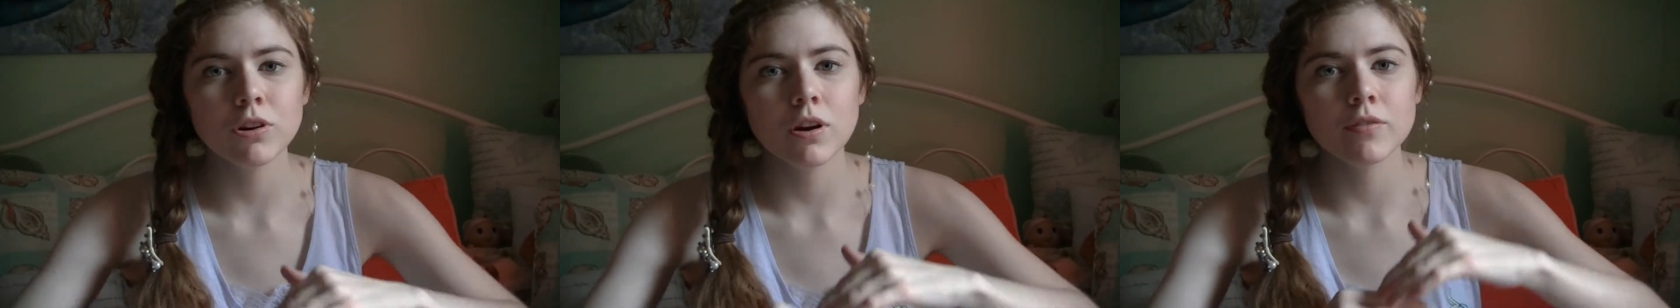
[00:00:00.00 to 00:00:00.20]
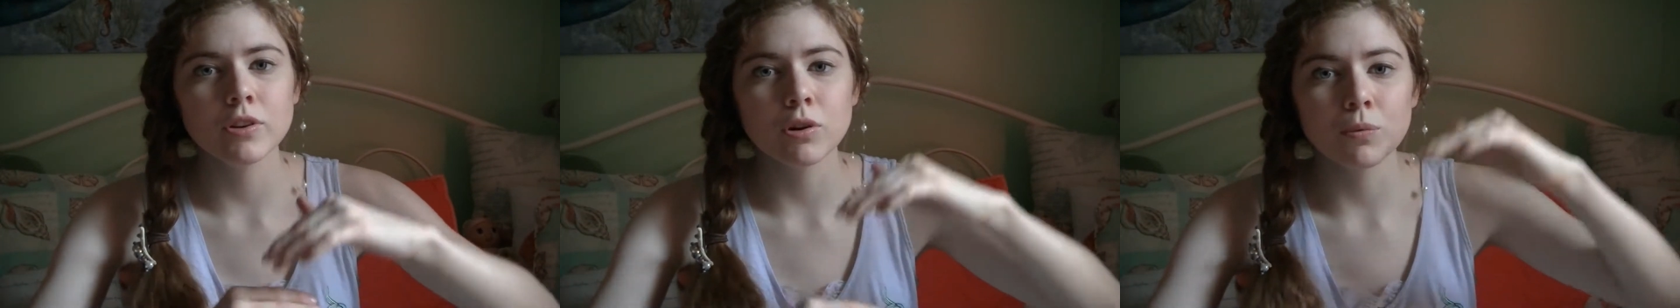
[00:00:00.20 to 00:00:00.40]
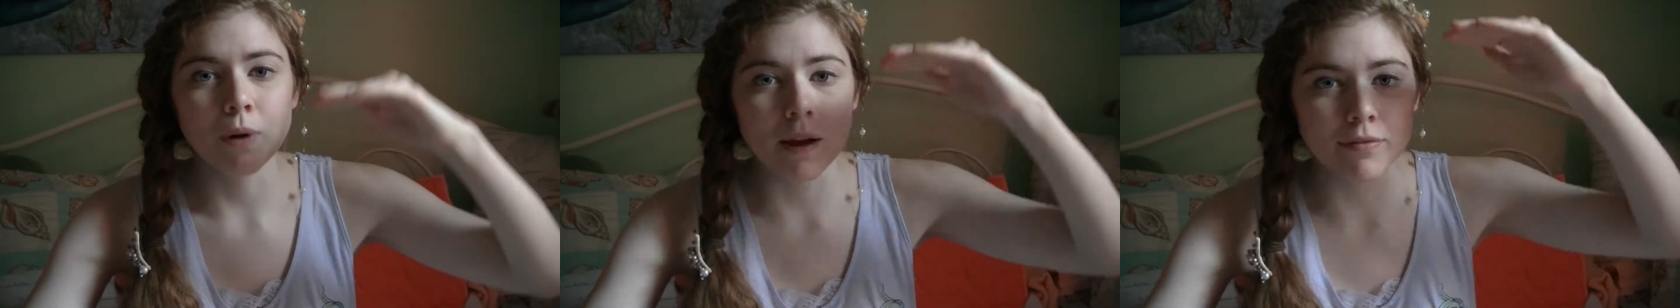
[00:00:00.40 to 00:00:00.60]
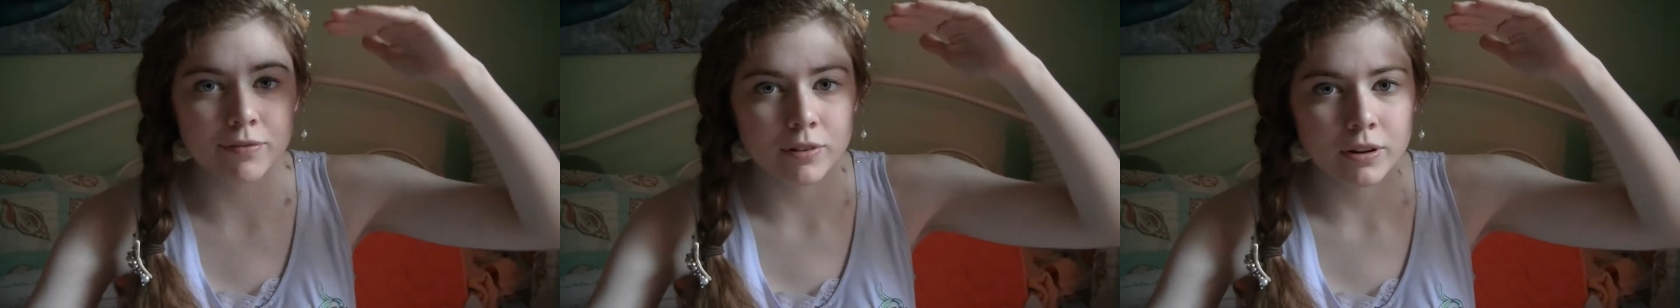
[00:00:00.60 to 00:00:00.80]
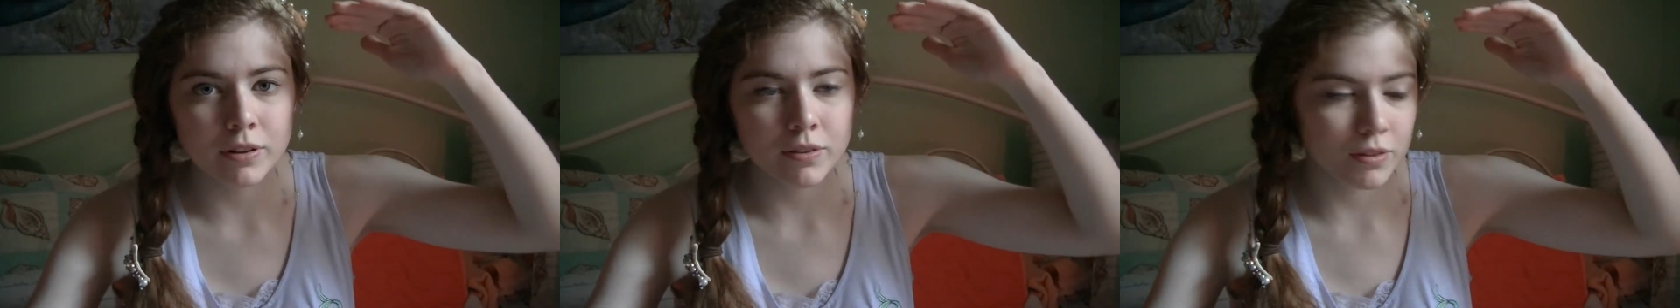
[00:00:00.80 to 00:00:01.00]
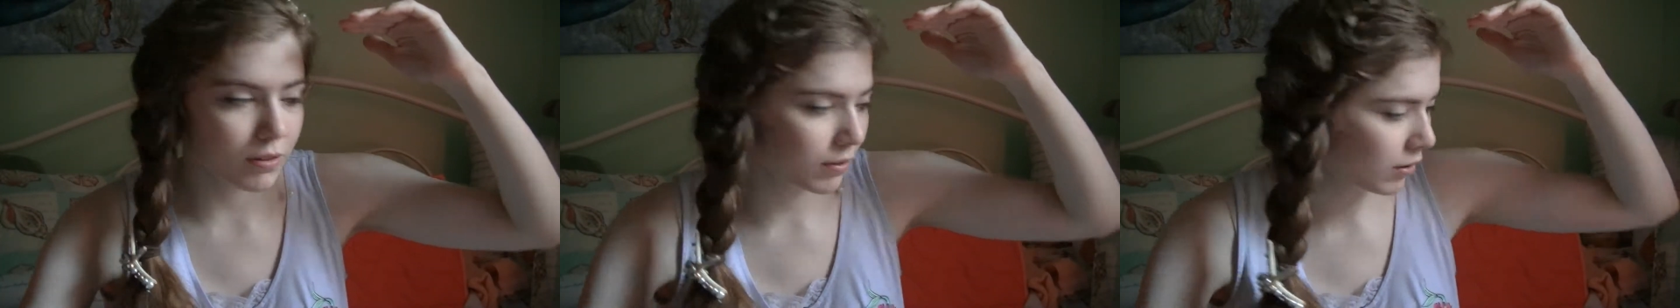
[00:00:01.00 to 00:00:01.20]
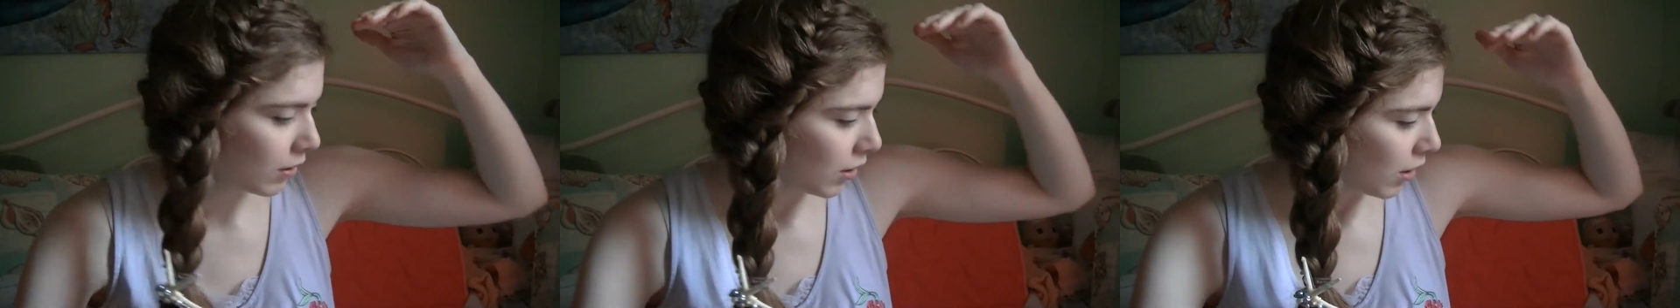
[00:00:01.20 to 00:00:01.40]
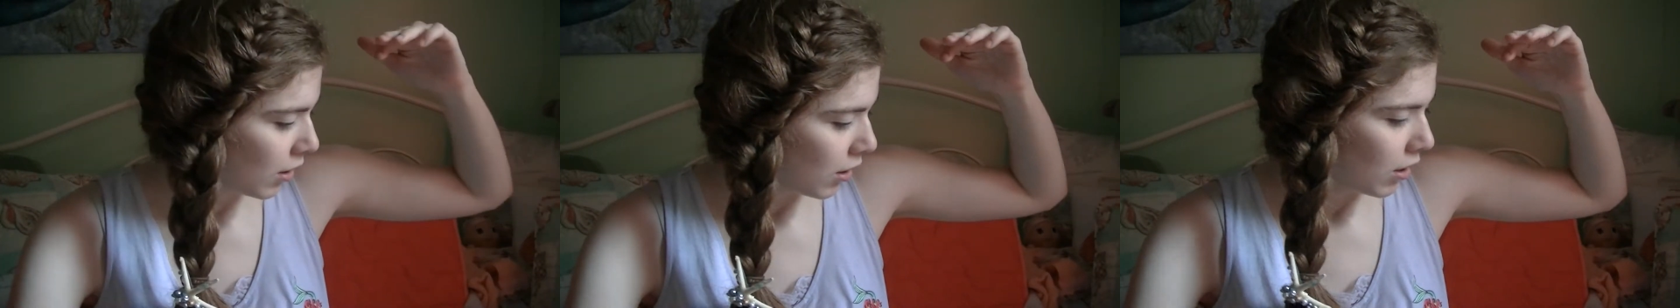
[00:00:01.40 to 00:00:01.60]
of your reference.
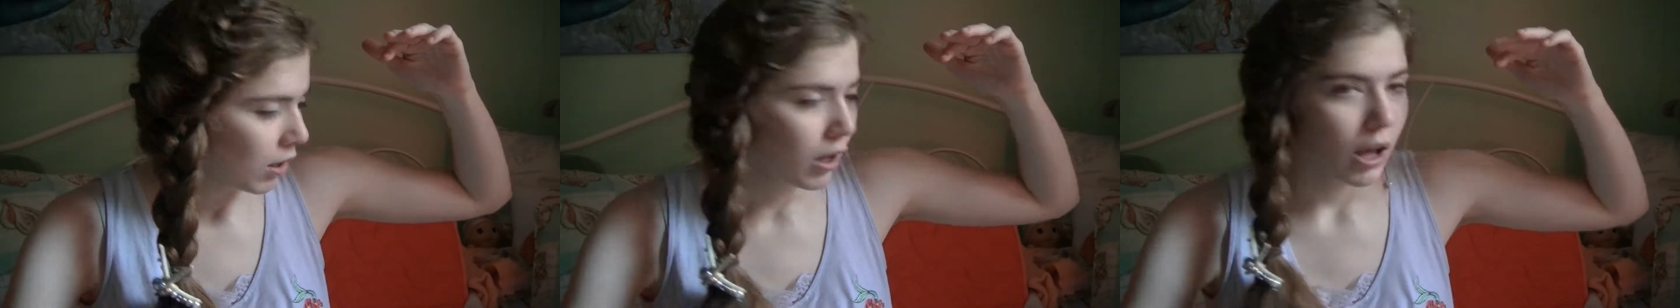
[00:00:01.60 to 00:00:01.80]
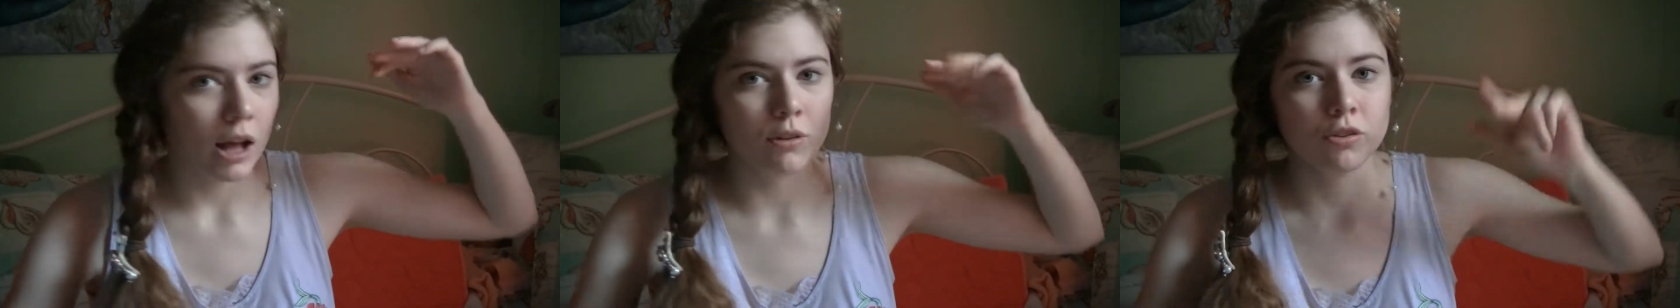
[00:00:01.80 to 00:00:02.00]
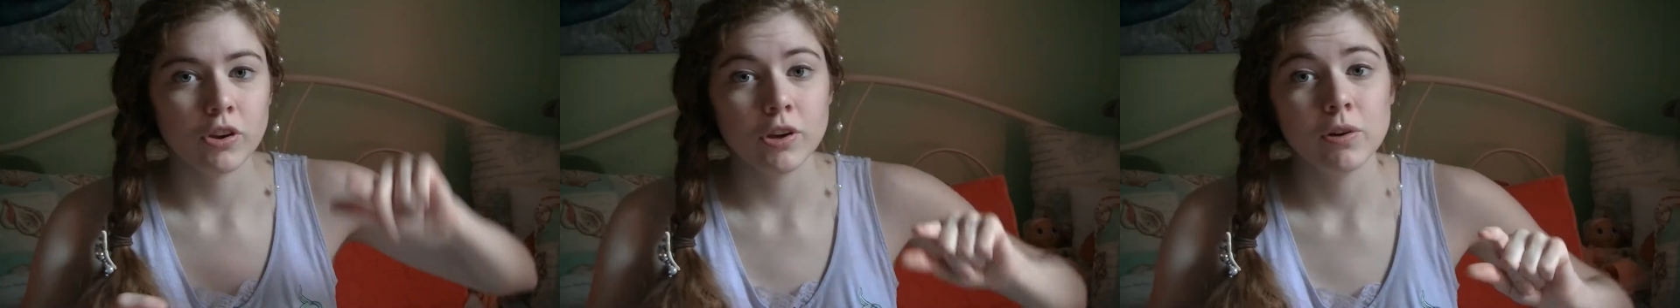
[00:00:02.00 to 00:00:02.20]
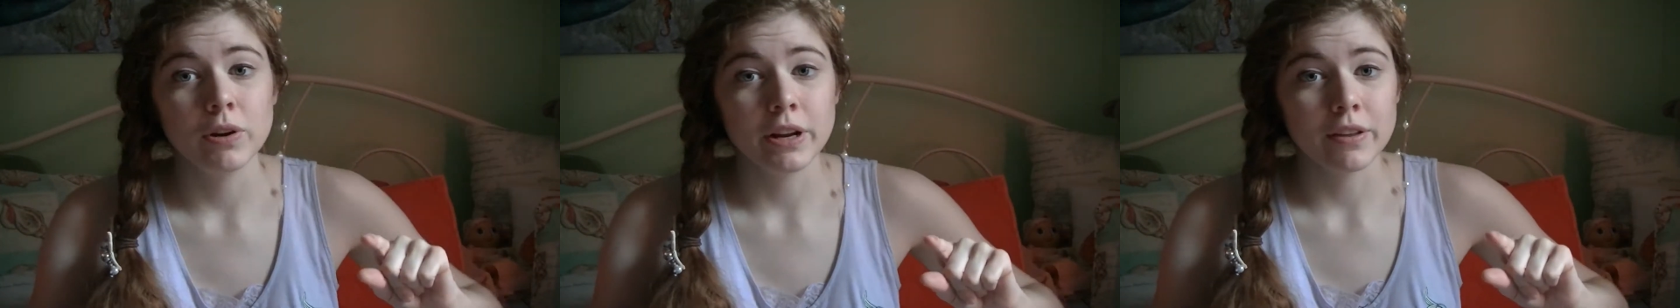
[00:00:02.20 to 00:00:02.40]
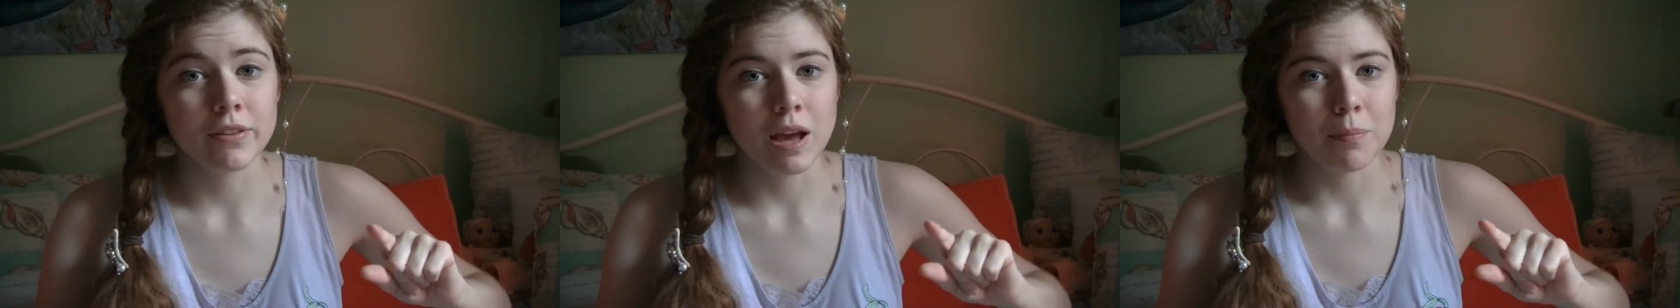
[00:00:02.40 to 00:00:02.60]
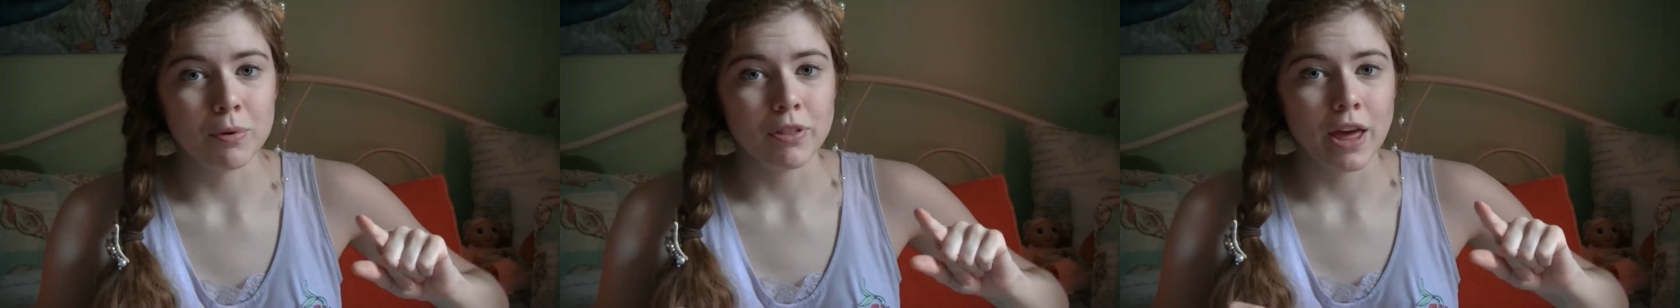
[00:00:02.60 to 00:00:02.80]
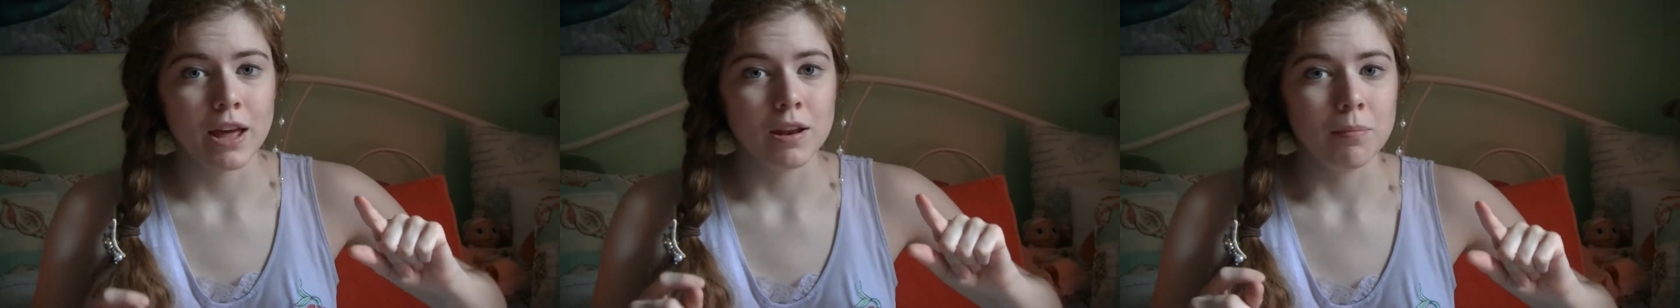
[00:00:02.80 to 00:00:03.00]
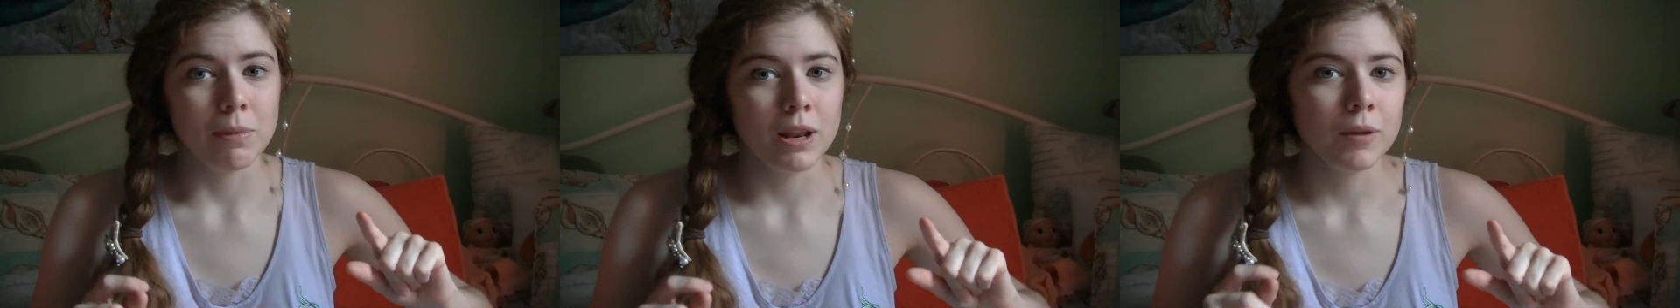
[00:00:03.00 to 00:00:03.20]
I'll show you an example of that
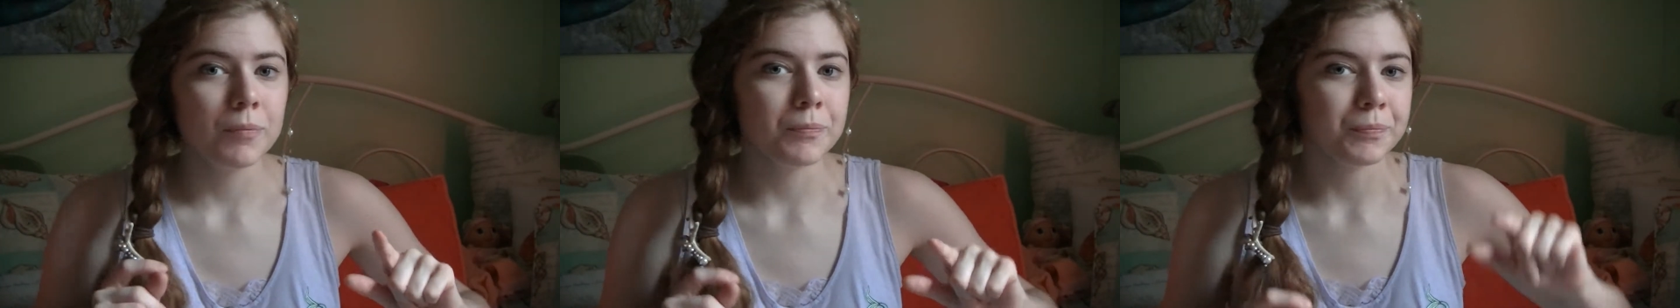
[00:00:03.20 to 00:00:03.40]
in a minute.